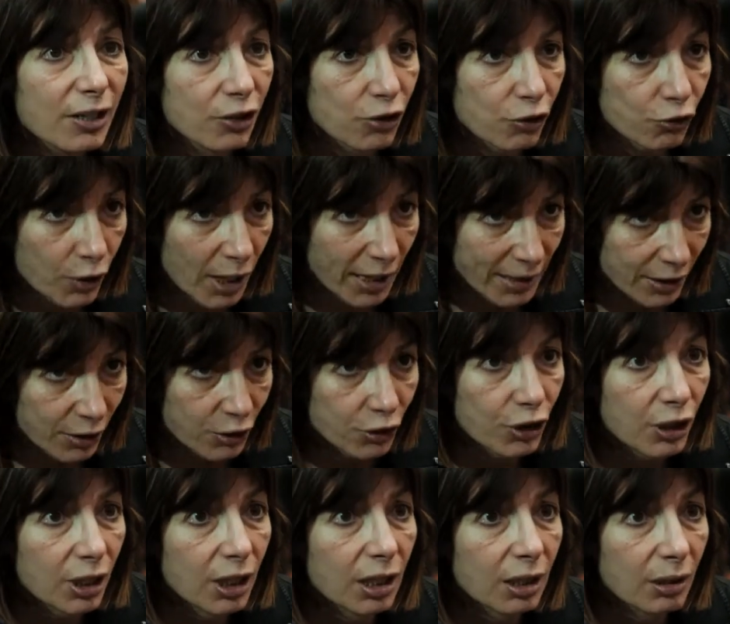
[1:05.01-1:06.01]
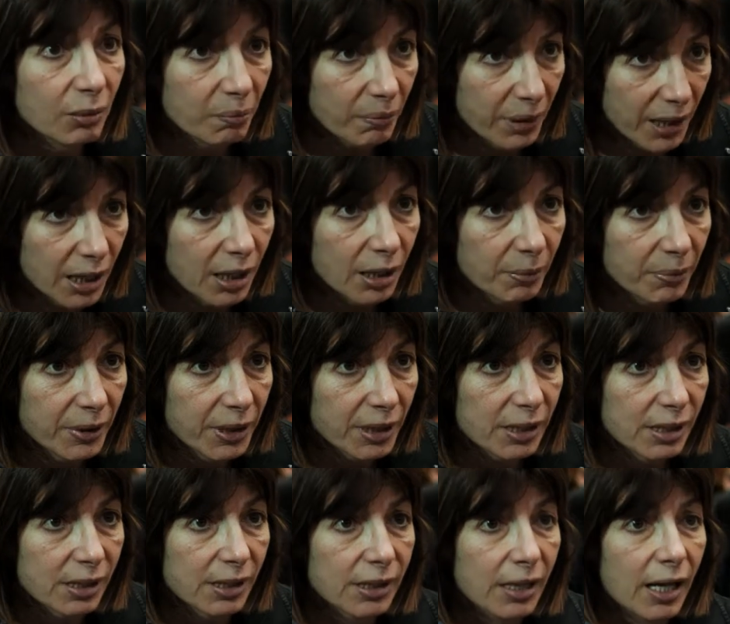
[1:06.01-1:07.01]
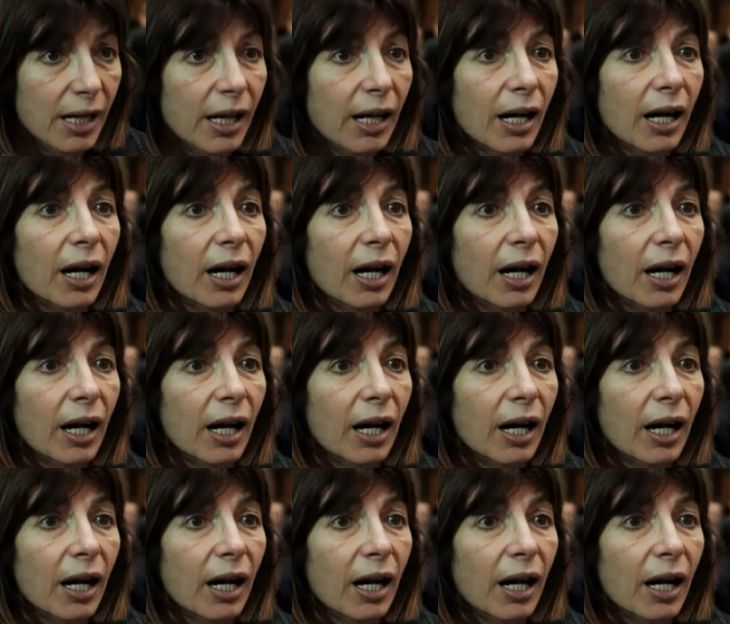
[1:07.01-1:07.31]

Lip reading: strategy and purpose.